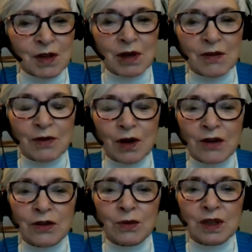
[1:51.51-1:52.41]
My
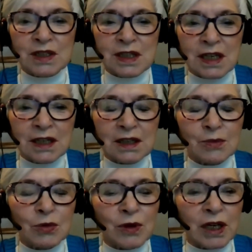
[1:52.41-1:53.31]
father was a
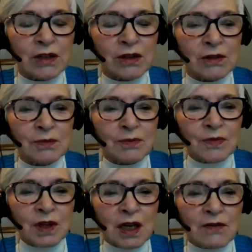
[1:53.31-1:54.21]
liberator
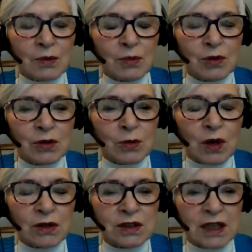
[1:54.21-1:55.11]
of the
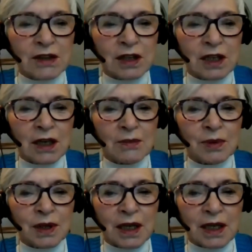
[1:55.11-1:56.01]
Buchenwald death
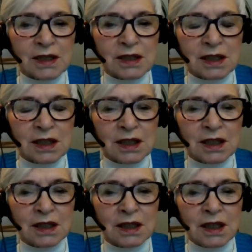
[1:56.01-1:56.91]
camp, and
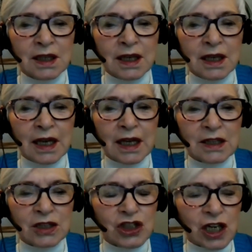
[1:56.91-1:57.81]

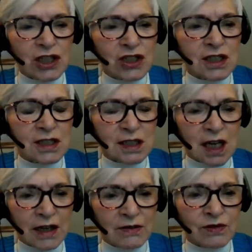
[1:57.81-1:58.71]
it changed his
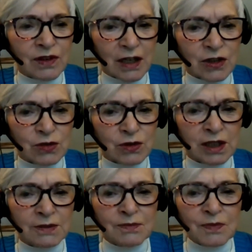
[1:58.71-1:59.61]
life
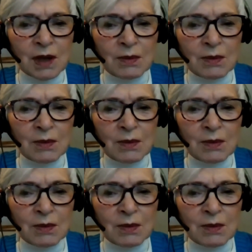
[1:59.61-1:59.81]
actually.